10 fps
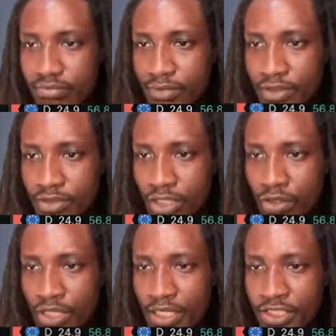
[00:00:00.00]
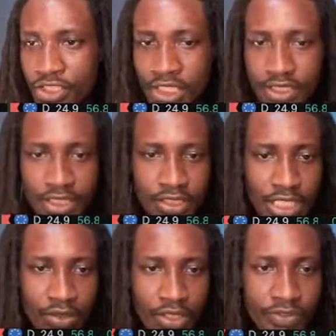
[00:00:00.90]
It's not looking interesting.
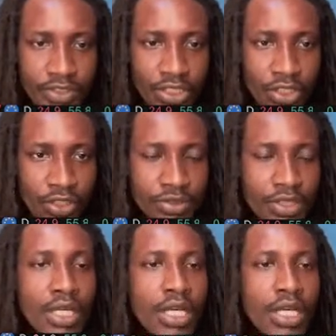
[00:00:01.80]
I'll leave it alone.